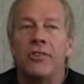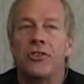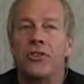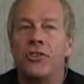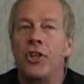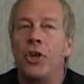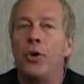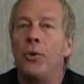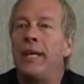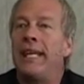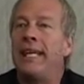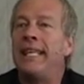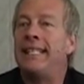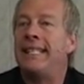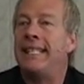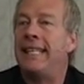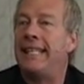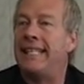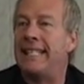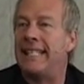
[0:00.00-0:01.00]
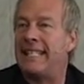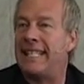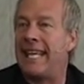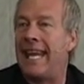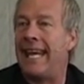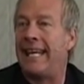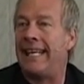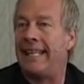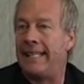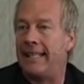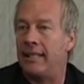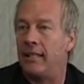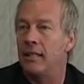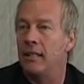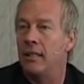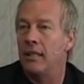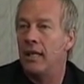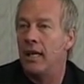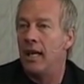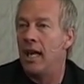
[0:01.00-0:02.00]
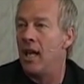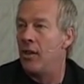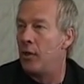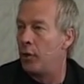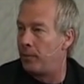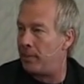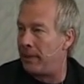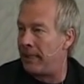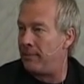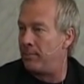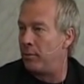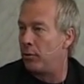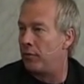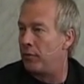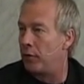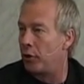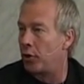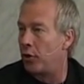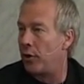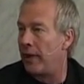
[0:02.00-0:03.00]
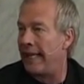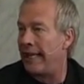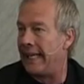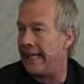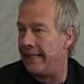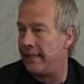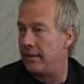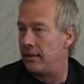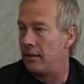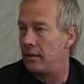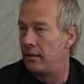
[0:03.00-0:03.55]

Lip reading: It's so easy to take other people for granted.